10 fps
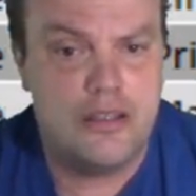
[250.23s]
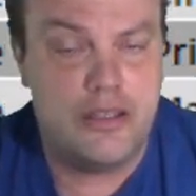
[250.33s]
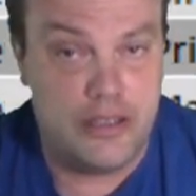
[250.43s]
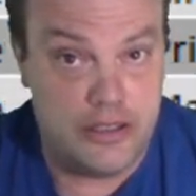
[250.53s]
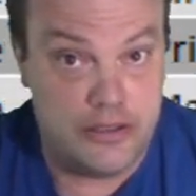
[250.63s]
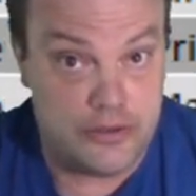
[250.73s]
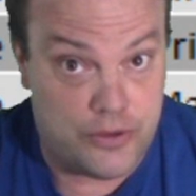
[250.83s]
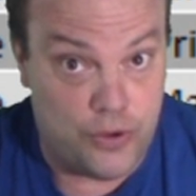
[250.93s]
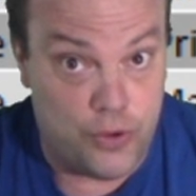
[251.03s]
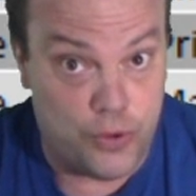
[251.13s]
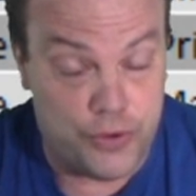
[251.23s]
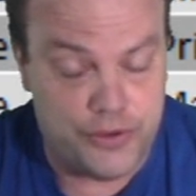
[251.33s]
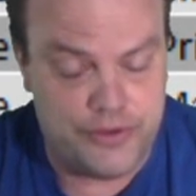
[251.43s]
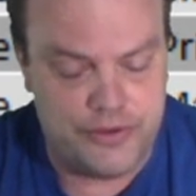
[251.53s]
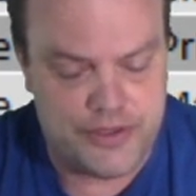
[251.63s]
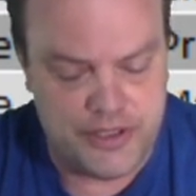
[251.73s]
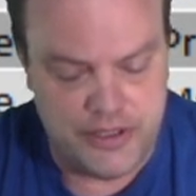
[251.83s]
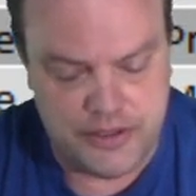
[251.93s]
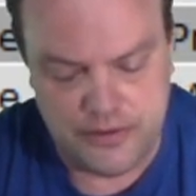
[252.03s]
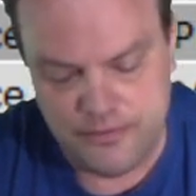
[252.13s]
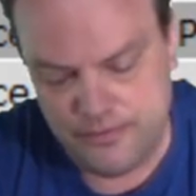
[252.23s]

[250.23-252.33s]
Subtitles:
in cold season.